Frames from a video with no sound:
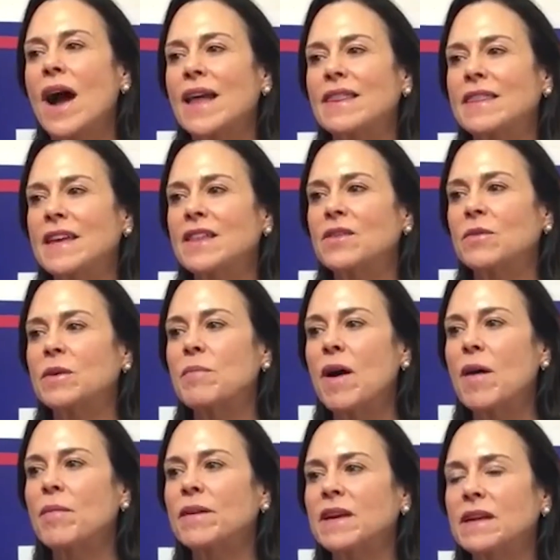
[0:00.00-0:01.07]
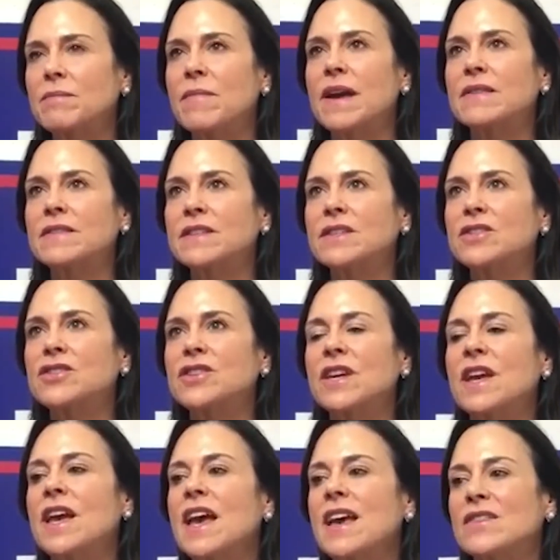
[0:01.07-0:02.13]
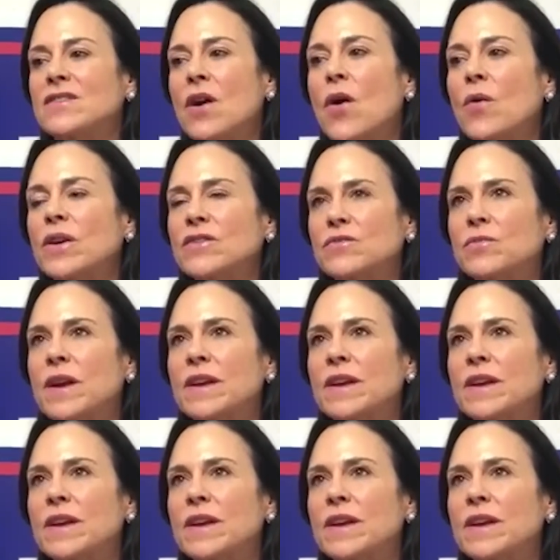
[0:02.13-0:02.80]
I think the Republican message has always